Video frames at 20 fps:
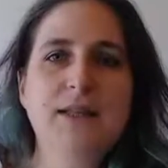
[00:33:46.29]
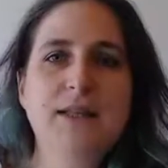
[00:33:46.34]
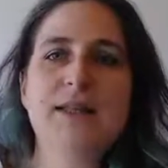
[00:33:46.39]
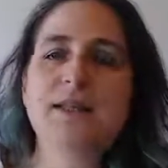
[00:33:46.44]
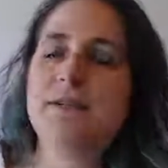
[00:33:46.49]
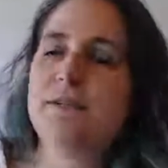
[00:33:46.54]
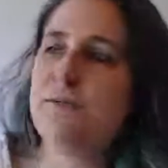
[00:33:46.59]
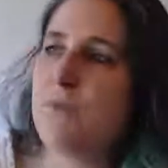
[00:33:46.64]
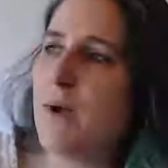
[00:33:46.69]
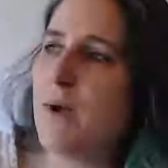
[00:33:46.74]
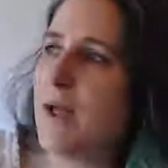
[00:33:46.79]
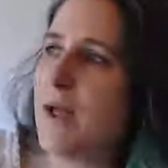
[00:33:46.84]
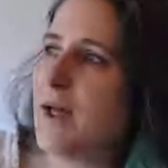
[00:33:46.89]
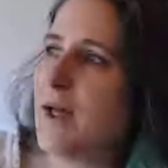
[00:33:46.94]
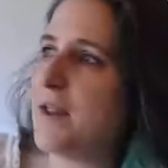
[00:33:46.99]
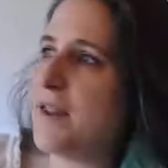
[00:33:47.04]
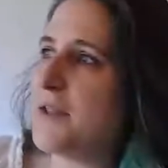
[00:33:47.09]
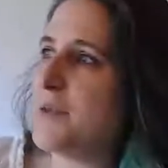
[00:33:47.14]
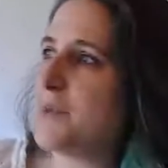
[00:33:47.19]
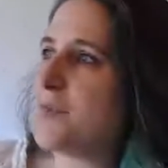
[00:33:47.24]
Live
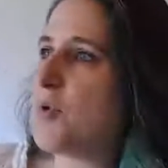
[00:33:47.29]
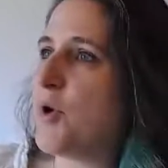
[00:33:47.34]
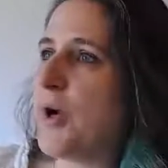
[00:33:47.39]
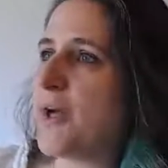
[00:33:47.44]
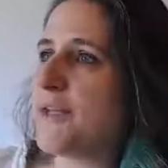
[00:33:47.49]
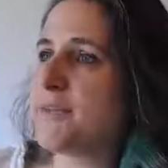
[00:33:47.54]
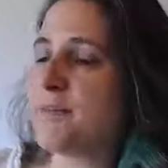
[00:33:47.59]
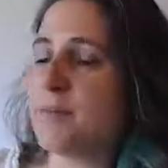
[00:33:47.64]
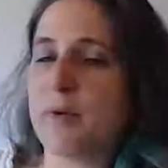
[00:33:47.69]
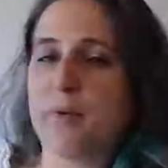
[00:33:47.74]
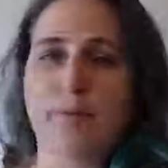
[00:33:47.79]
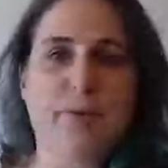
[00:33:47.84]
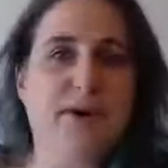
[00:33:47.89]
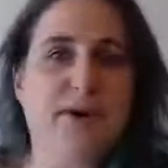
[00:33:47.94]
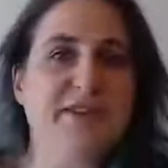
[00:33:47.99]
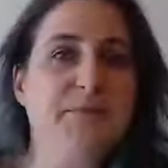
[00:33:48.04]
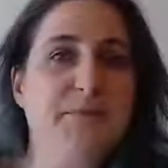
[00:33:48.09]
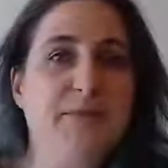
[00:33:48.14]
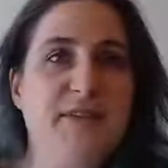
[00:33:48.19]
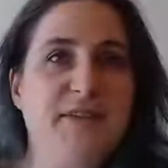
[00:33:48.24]
well and prosper.
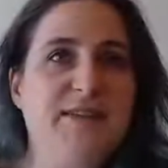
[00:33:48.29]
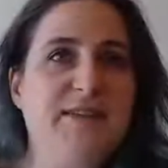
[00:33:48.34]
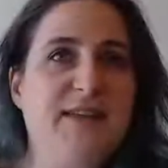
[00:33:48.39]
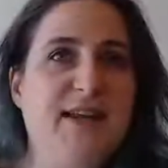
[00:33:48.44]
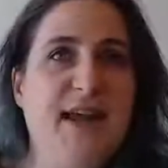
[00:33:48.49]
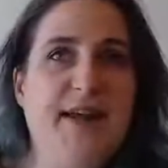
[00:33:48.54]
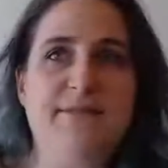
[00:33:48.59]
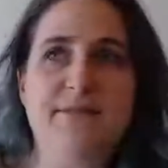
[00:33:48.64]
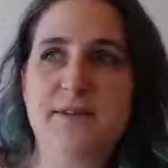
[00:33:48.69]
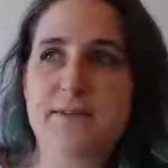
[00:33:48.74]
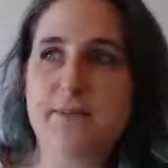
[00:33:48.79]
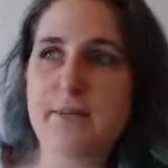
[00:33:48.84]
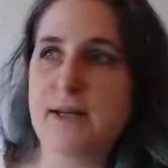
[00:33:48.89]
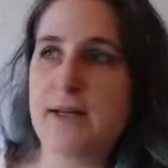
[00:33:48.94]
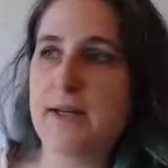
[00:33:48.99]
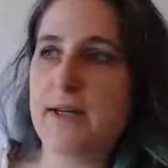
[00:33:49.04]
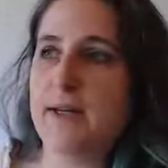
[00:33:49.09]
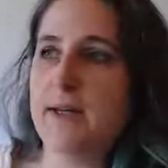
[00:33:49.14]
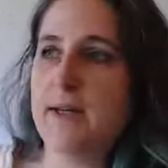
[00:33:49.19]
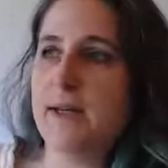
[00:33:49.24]
Prosper doesn't have to
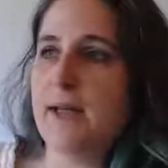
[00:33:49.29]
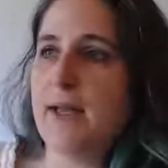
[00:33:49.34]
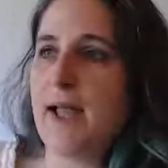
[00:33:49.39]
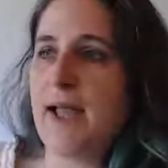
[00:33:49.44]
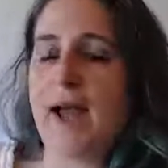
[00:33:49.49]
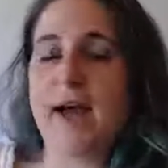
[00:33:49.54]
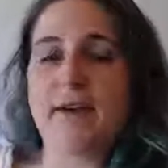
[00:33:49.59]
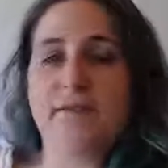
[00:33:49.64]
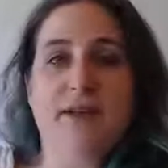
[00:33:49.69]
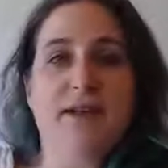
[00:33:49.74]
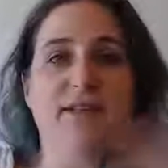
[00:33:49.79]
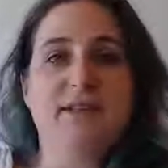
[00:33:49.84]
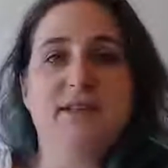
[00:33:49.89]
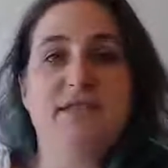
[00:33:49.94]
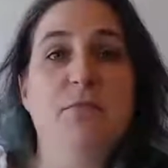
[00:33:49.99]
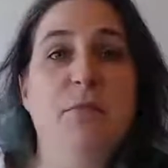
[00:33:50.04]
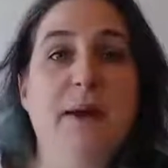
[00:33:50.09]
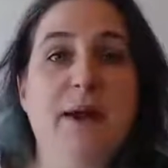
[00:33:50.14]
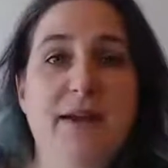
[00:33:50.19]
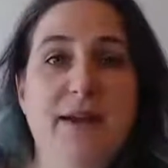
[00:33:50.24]
mean have lots
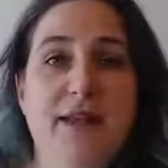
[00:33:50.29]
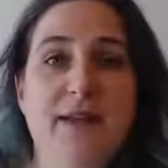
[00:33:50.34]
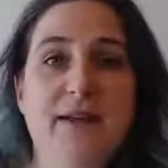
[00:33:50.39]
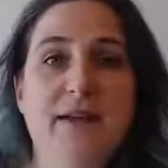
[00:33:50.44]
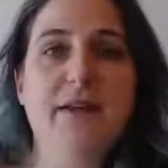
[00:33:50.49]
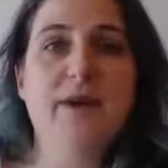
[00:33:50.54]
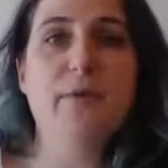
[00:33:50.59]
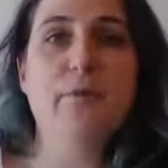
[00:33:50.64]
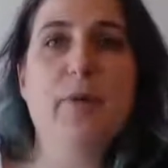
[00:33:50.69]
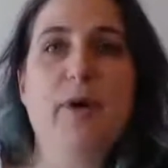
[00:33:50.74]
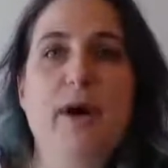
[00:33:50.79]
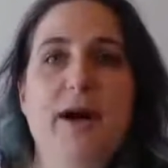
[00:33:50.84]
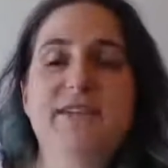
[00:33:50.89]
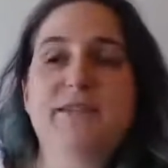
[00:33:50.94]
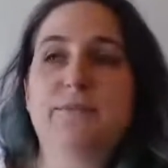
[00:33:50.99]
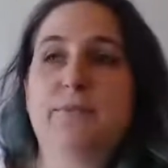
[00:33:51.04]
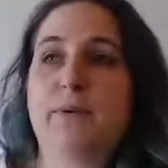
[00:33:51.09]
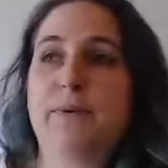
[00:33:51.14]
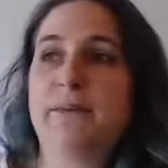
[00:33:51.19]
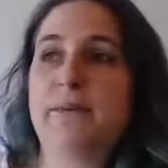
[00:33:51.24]
of money.
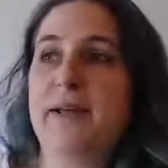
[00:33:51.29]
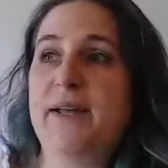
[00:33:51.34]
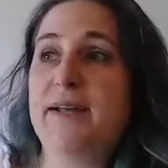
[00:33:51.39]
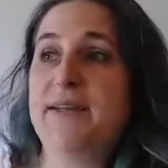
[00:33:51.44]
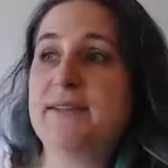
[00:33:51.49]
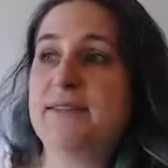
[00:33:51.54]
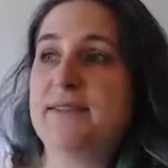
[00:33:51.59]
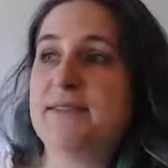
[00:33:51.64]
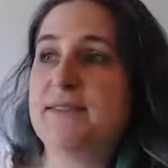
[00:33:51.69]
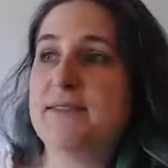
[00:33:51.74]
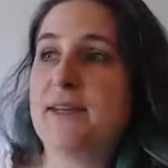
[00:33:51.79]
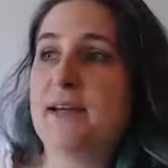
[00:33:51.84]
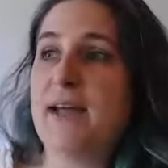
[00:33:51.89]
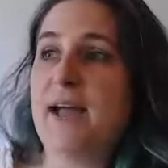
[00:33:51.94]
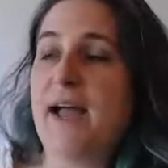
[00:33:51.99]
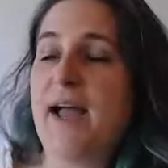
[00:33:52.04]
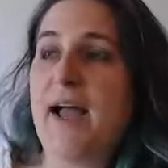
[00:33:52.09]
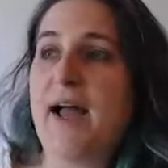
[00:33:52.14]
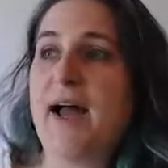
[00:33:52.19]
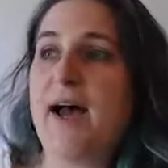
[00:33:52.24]
Prosper means
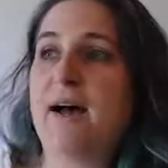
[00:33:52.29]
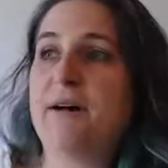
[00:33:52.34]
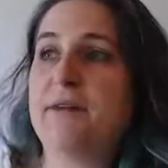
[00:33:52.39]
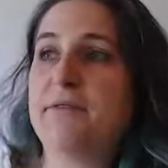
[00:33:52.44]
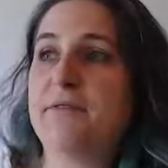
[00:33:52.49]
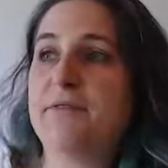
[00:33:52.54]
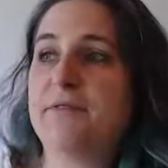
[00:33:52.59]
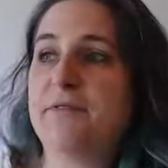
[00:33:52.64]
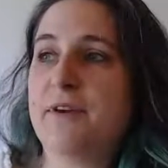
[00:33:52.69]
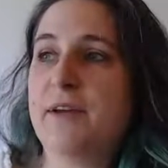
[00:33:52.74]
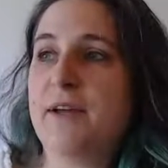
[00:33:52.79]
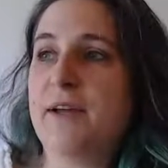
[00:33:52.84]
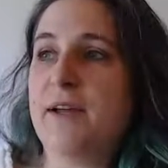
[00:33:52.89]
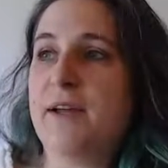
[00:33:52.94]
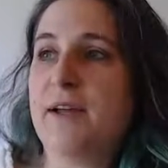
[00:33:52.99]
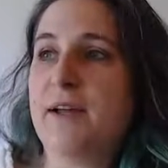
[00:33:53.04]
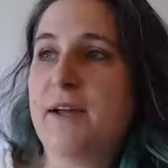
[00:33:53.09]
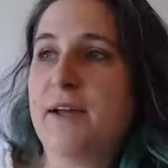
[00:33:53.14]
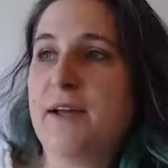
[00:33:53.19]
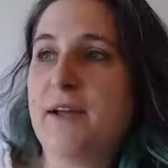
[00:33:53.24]
have
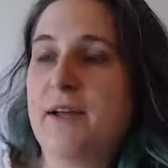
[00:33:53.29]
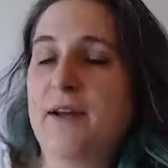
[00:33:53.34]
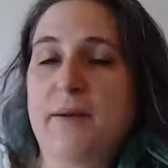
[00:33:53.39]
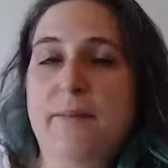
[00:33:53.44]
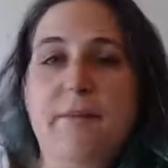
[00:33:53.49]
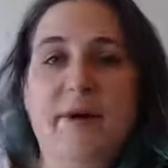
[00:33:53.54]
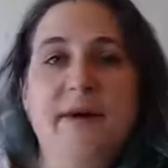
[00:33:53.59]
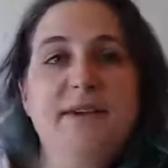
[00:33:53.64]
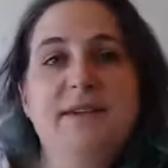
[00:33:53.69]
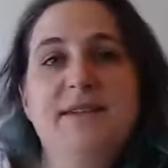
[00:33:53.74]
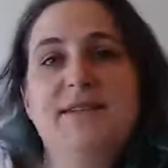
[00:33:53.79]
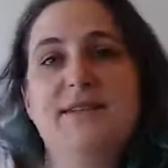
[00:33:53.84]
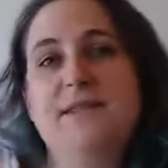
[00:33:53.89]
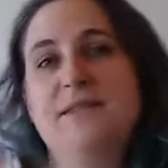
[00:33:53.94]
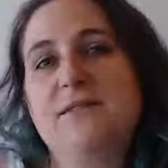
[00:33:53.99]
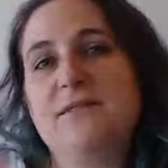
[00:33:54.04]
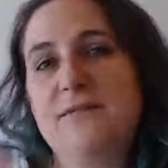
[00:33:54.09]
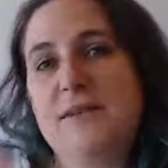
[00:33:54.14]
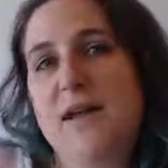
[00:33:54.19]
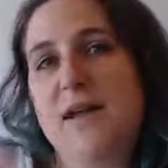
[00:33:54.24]
an abundance
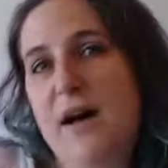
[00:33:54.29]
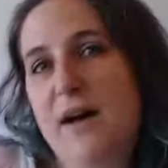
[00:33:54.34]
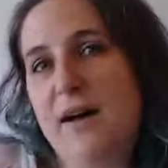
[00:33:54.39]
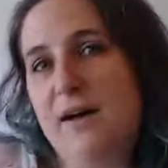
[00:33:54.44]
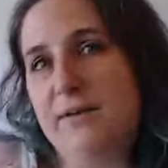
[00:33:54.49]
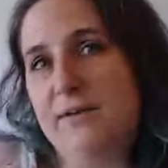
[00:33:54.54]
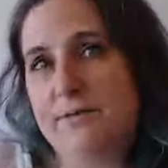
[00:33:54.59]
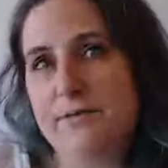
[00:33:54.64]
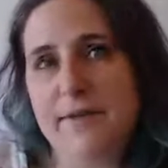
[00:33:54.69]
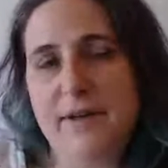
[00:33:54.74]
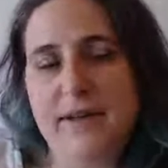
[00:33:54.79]
of love.